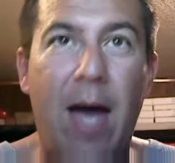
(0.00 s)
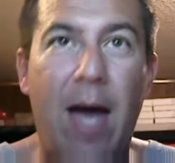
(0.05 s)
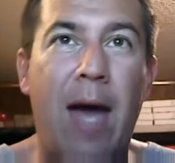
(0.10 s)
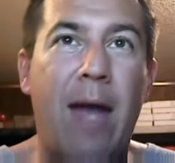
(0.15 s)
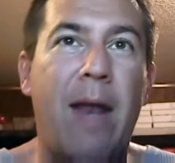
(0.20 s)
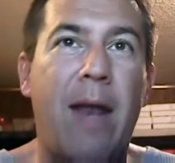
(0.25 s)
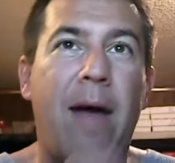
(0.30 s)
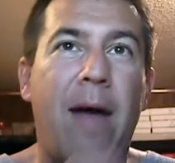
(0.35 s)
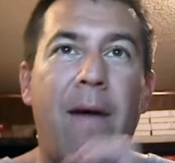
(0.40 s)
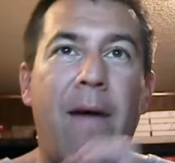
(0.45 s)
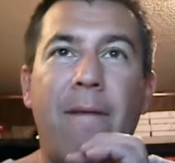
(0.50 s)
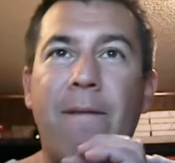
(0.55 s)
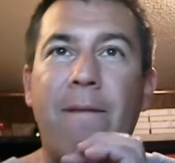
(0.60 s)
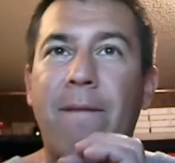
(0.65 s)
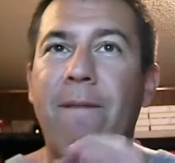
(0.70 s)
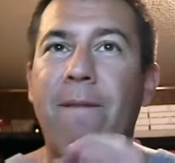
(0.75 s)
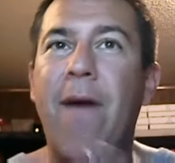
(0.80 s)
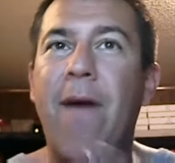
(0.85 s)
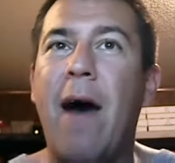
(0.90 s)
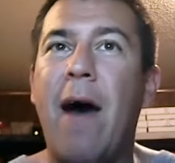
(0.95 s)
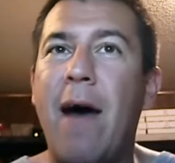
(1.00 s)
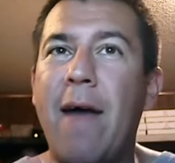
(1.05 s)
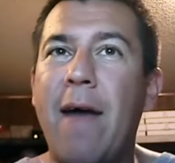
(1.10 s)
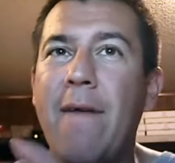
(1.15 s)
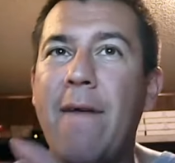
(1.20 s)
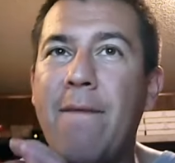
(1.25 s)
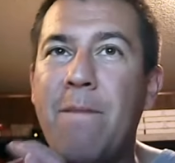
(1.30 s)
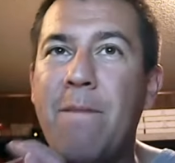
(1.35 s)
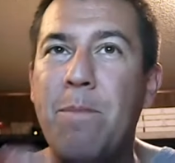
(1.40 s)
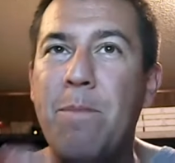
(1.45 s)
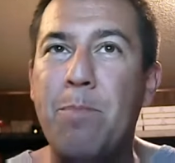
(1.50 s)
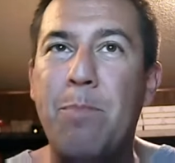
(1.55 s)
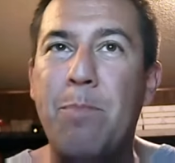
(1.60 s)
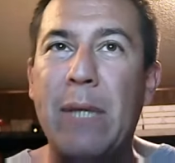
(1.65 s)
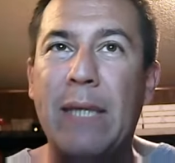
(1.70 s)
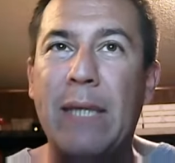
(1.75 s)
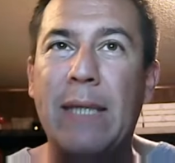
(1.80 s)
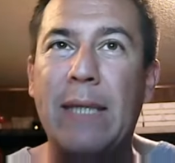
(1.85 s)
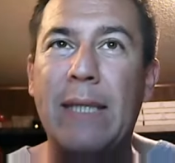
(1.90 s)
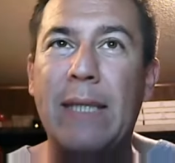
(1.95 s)
at a $5
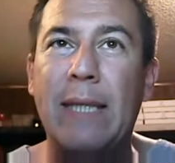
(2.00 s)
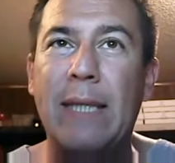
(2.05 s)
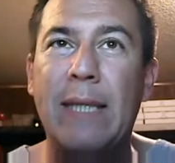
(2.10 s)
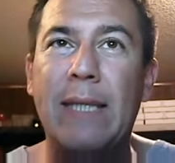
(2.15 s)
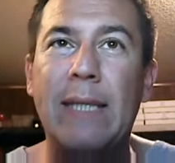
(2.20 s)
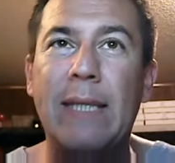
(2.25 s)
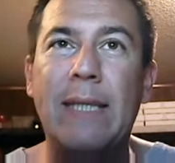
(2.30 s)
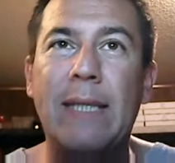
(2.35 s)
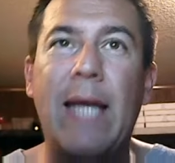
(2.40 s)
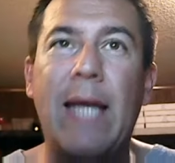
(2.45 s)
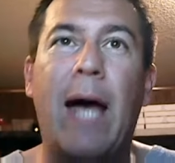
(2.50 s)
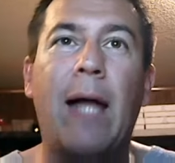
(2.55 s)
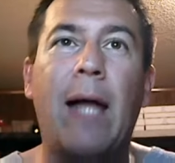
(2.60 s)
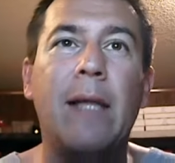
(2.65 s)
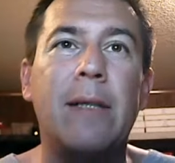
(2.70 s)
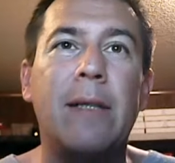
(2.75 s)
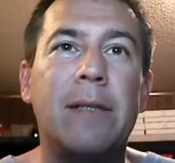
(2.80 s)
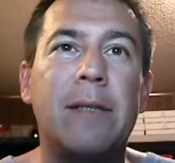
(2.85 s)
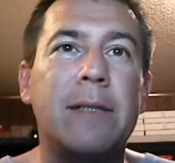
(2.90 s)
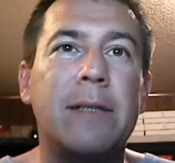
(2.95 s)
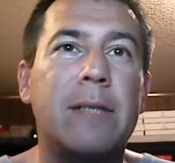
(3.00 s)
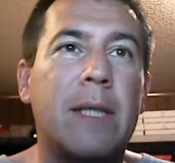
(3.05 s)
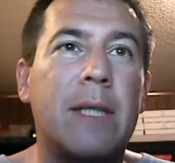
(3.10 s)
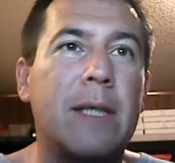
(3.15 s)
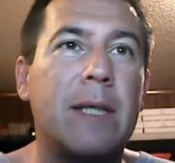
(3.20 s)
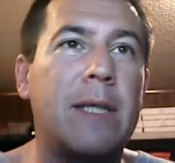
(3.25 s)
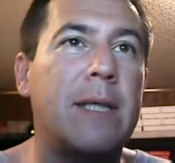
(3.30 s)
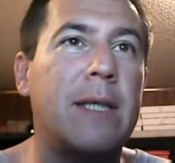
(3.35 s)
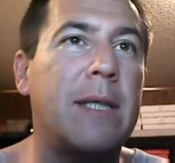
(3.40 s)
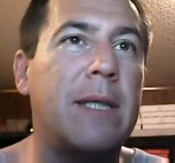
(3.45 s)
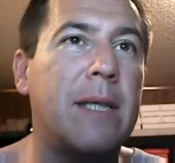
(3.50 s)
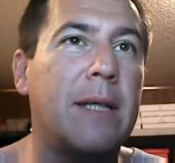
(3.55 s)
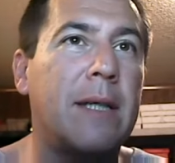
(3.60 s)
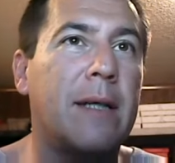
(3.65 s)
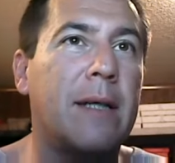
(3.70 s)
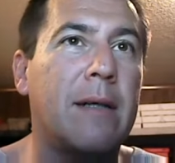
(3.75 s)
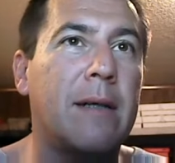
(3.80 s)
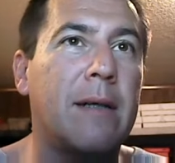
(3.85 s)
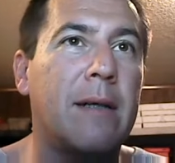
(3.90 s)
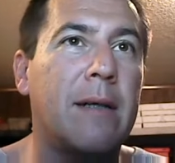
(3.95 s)
billion a
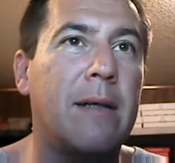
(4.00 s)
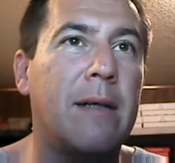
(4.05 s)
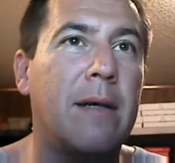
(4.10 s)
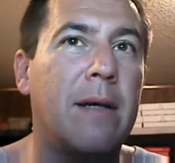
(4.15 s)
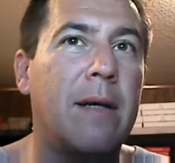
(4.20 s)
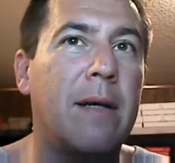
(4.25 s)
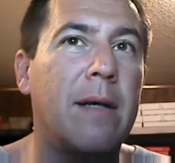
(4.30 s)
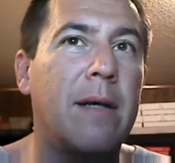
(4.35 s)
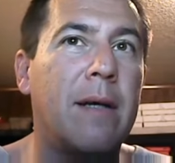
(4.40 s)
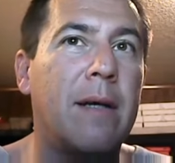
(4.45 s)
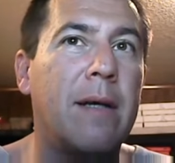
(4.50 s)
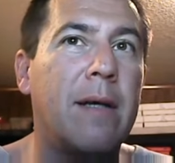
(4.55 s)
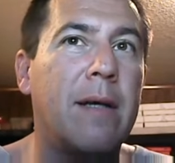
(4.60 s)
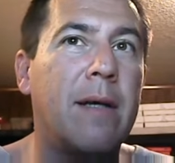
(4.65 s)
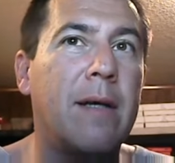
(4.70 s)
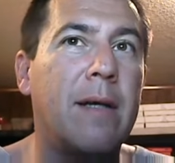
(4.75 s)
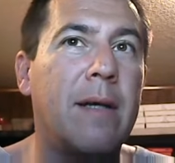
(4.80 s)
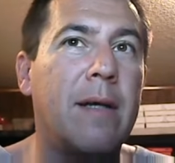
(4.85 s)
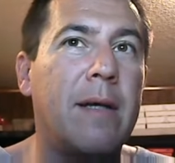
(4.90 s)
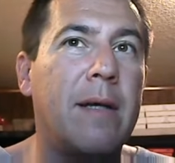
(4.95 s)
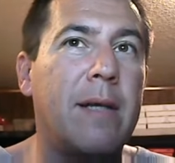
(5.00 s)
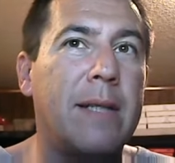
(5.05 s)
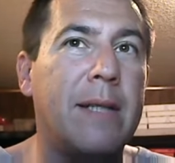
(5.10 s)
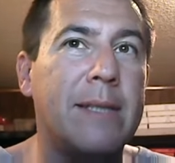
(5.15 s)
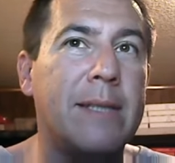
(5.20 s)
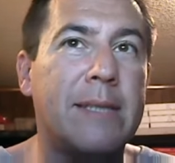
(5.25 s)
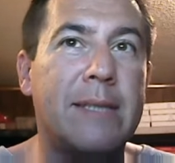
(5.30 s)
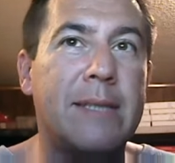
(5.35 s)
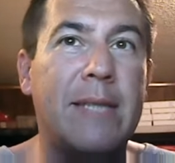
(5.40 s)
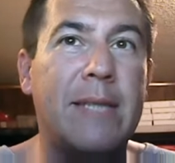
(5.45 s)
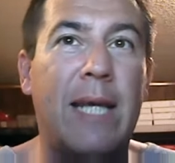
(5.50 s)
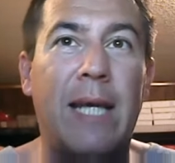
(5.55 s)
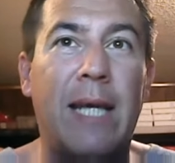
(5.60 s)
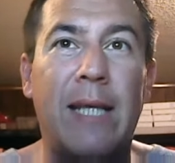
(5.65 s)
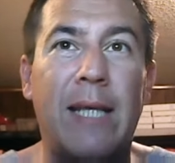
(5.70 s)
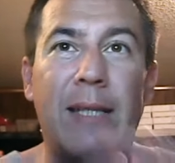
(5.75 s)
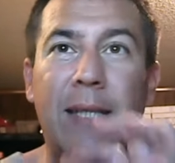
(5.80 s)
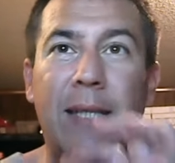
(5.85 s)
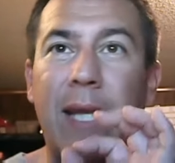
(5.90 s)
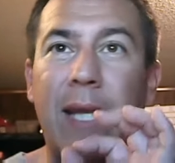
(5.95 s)
year in a
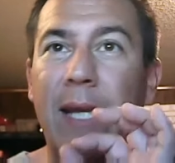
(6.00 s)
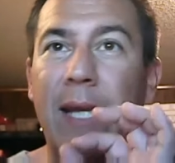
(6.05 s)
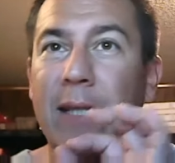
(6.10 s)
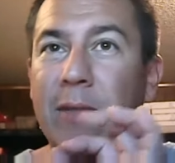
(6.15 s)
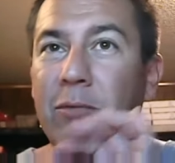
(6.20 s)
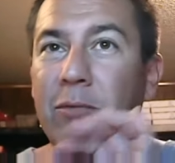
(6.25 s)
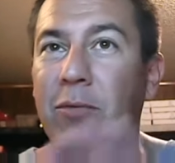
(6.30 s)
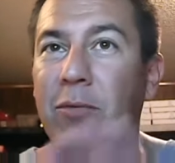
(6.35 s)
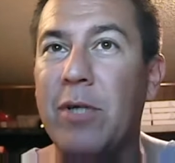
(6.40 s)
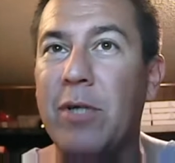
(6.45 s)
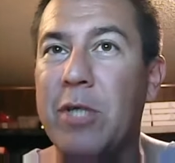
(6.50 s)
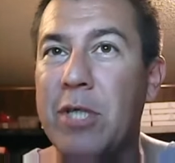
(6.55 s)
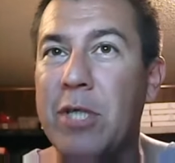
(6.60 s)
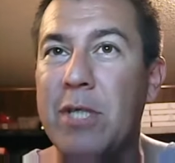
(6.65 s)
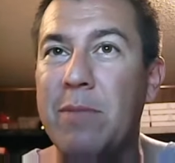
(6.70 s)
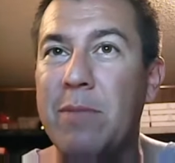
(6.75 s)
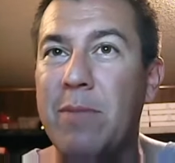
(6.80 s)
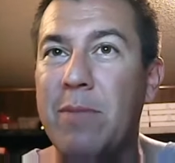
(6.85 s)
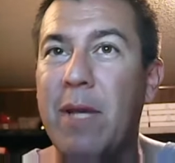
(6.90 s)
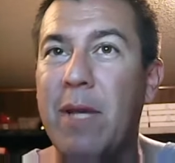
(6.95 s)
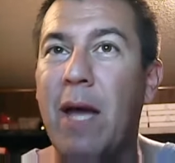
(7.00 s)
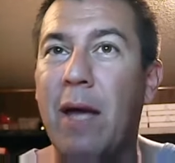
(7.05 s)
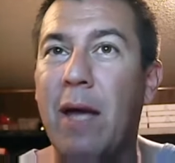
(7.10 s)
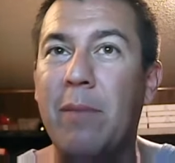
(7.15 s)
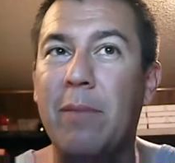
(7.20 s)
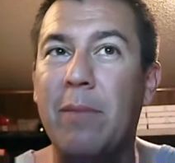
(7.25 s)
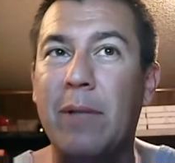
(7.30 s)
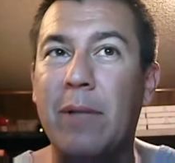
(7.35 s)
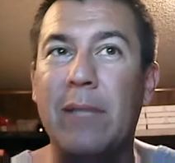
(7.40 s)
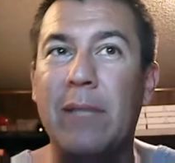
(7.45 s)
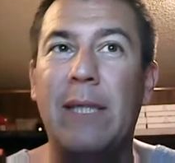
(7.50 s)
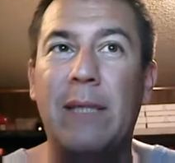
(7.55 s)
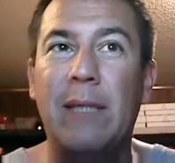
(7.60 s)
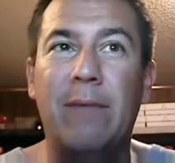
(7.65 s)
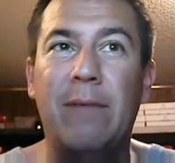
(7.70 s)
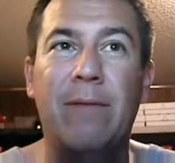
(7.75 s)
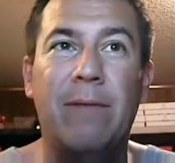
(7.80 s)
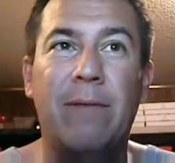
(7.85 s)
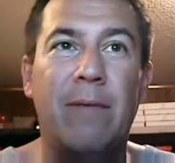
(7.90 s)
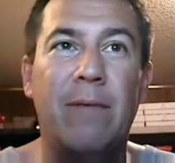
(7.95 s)
state that has riches beyond
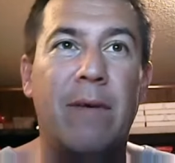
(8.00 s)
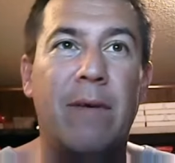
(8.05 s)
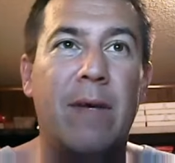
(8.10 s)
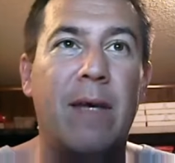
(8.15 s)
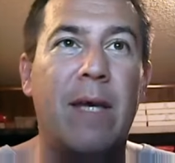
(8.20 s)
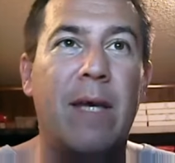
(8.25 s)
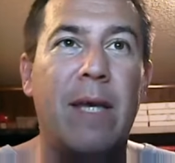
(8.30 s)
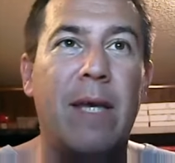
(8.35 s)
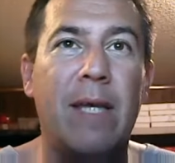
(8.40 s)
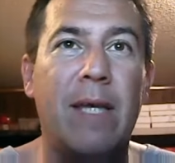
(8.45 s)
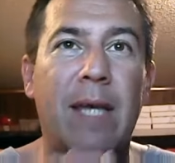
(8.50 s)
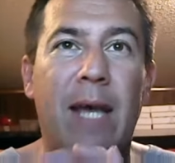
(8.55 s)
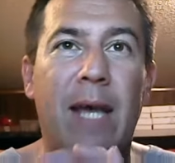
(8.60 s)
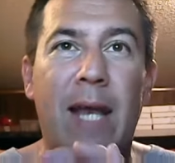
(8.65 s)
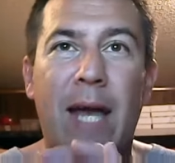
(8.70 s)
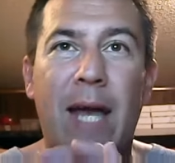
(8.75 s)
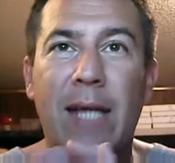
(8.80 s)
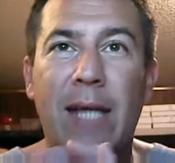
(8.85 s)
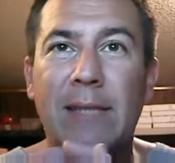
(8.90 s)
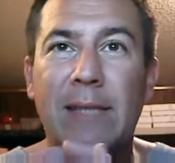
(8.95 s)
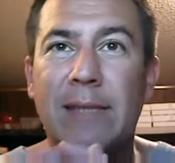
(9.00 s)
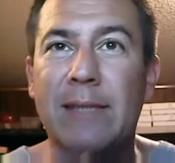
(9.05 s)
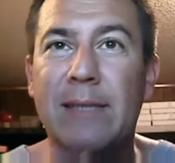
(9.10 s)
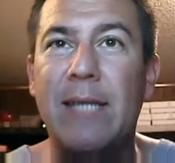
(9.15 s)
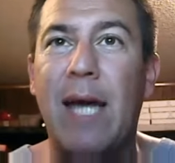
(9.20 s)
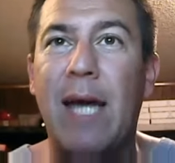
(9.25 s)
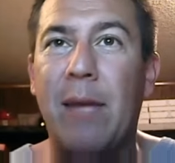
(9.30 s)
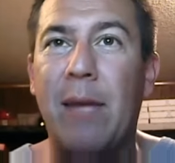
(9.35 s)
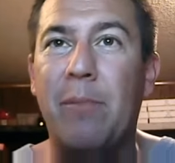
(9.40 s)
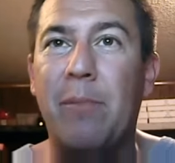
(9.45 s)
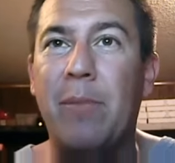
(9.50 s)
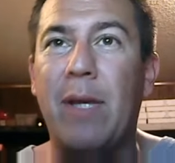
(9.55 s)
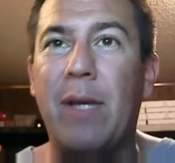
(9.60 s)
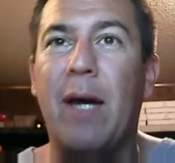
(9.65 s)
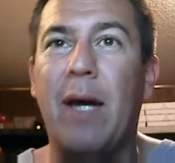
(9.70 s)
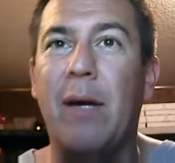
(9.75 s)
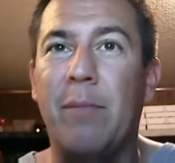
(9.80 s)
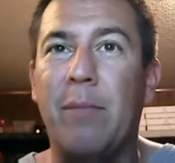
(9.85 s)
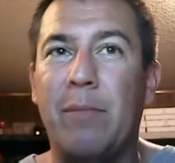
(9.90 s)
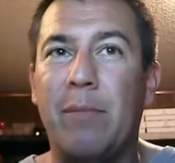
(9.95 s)
belief, yet has debt
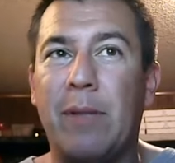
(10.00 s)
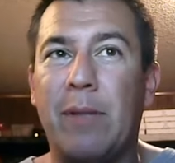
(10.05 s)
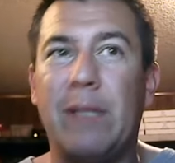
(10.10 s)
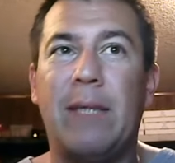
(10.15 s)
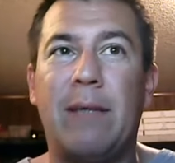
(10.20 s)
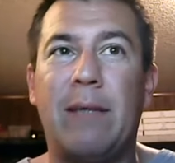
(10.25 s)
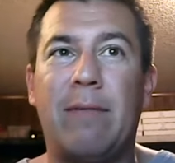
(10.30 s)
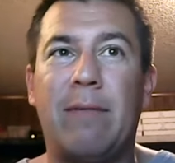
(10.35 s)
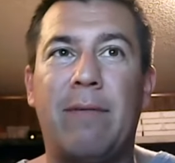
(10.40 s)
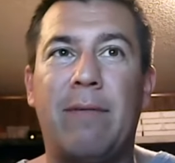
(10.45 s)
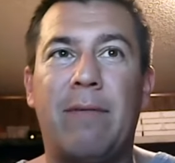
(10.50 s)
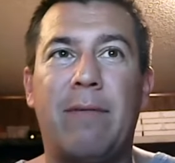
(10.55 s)
beyond belief.